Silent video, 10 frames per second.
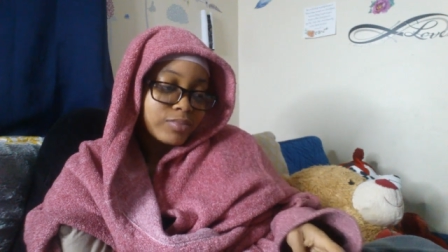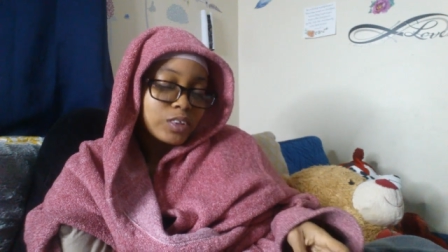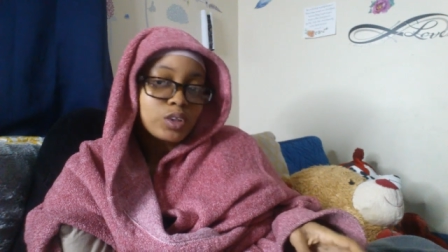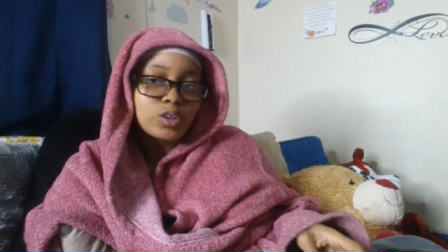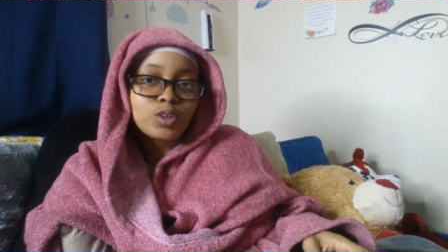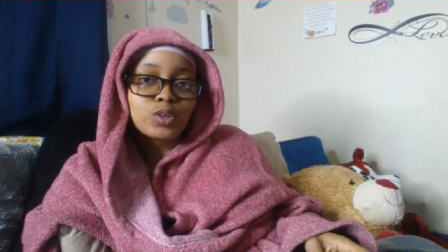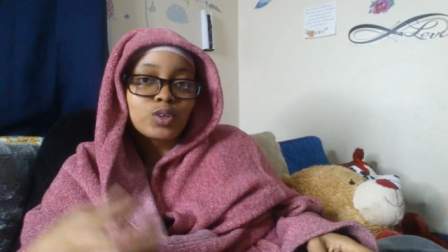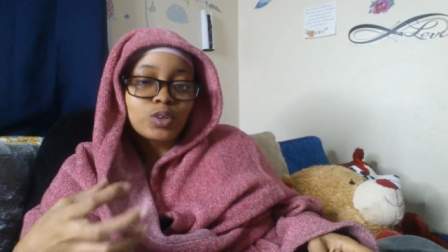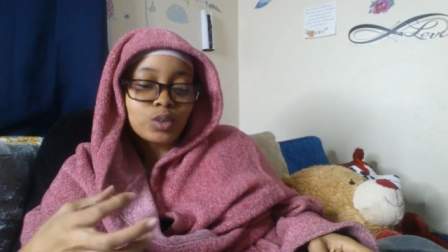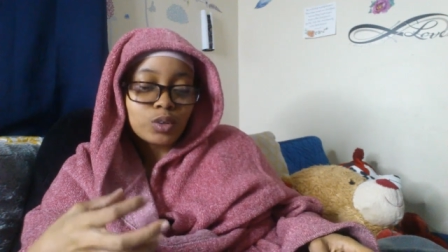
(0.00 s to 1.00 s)

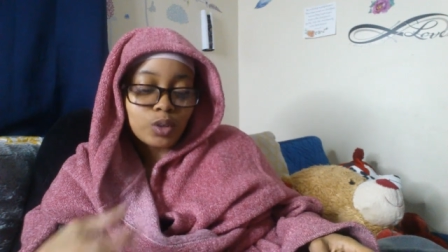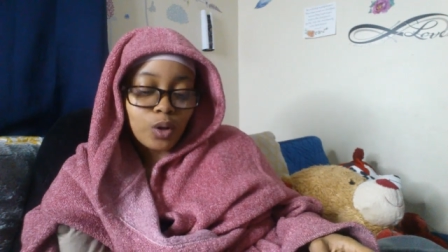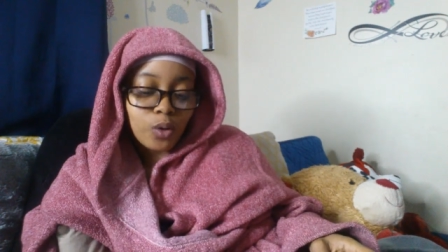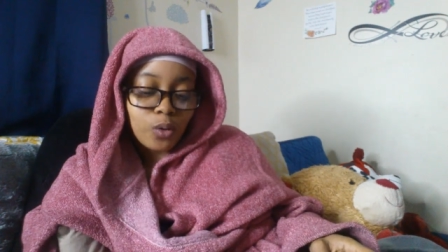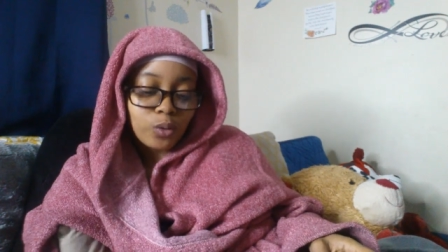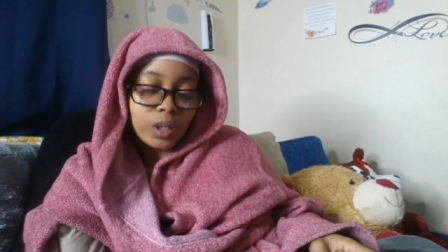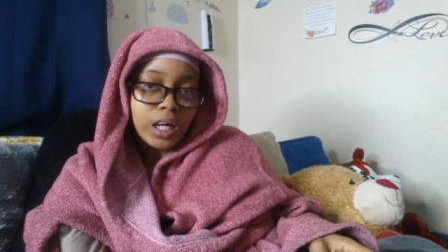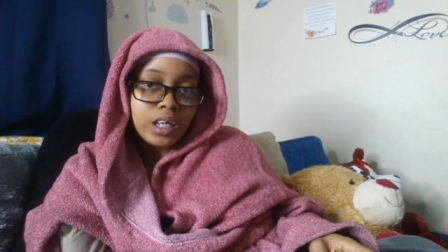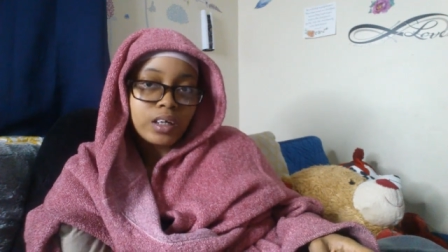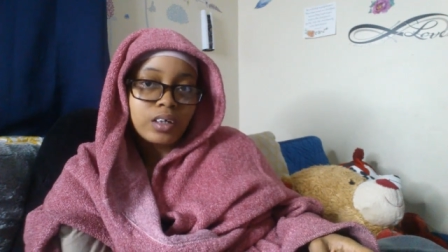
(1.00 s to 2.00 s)
so
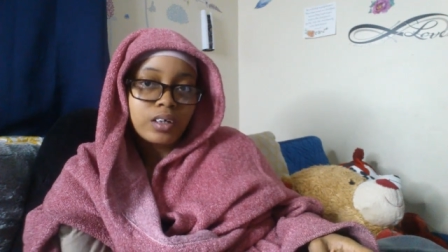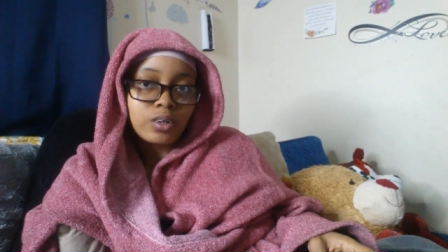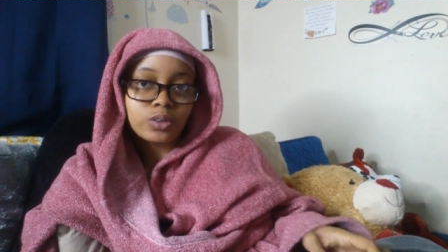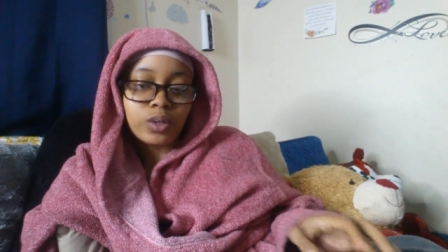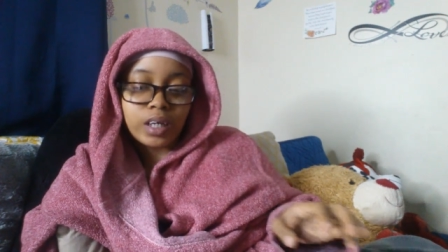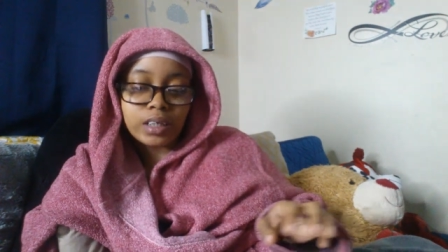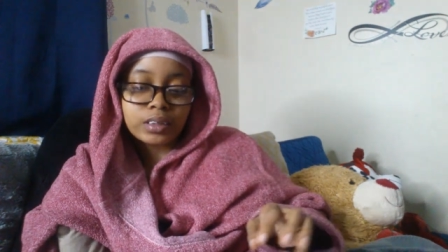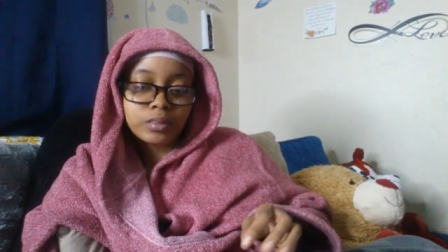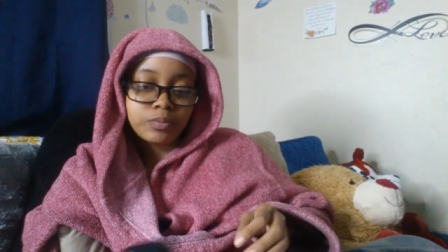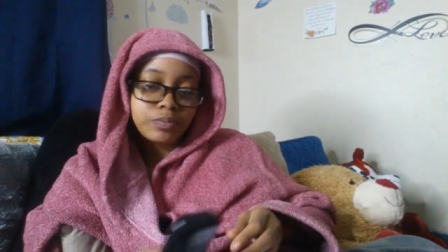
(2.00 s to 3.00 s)
like. Hold on,
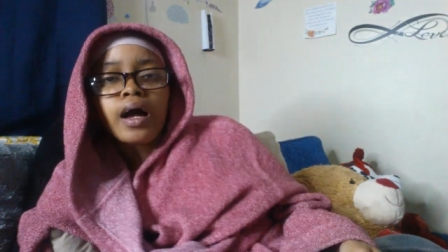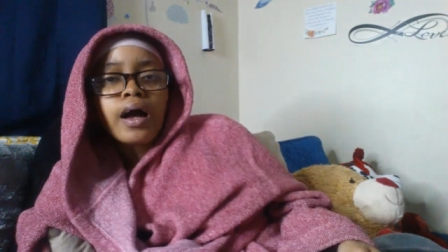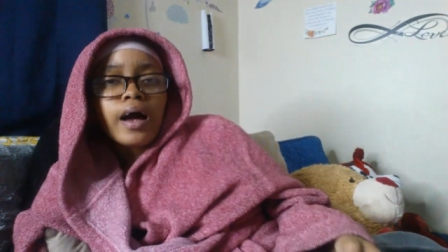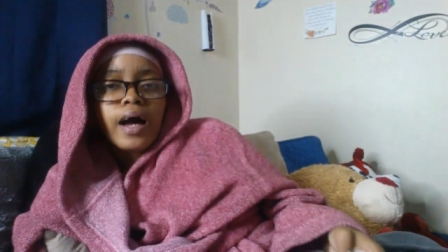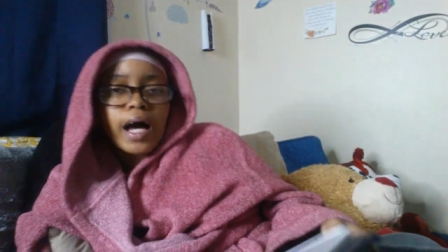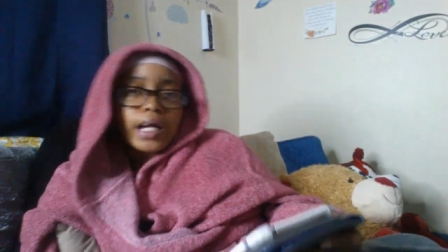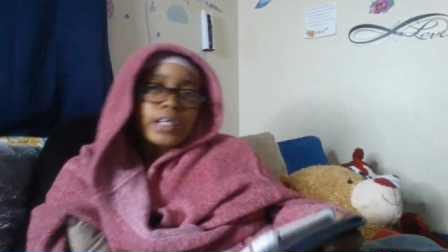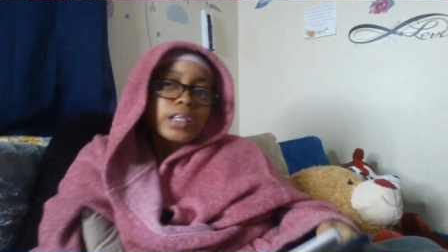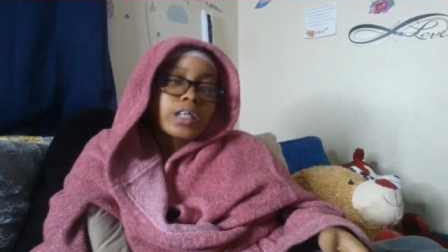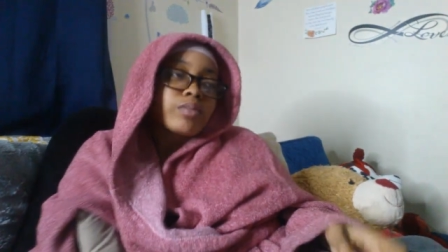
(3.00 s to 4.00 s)
guys. I
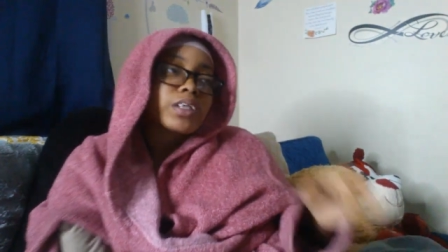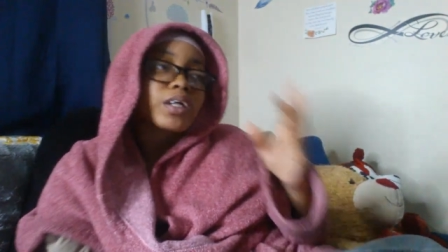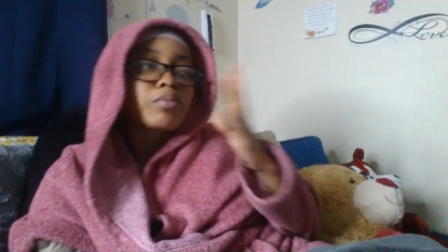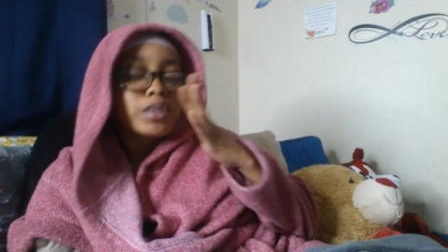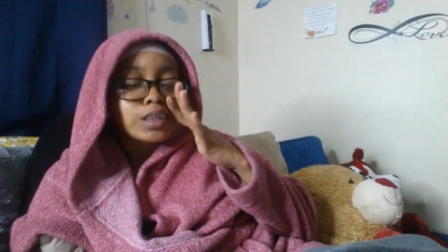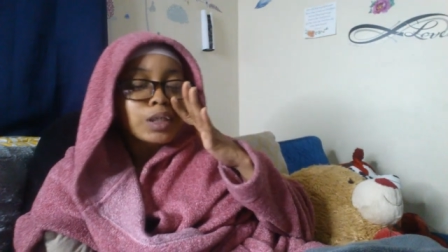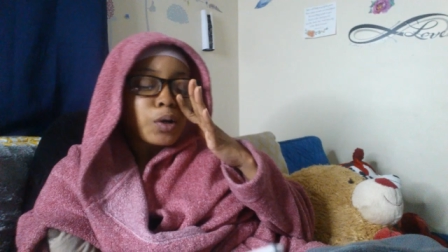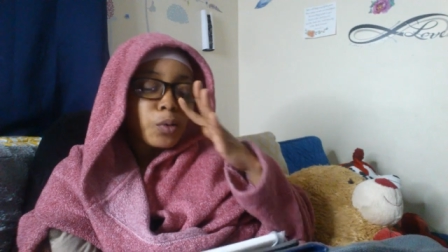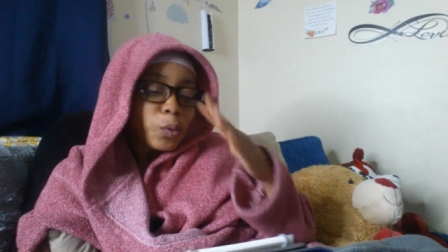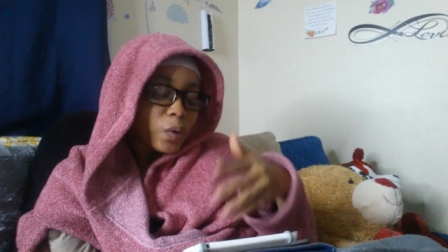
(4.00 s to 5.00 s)
didn't think it was gonna be
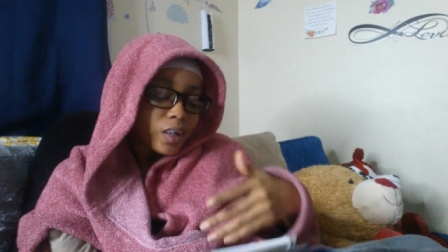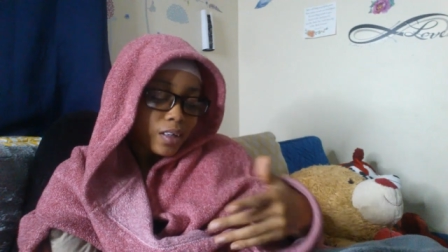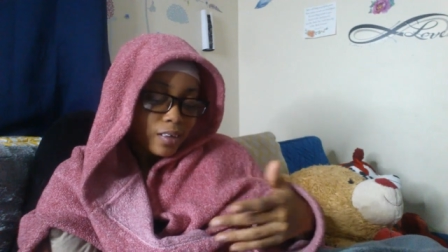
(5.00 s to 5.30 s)
so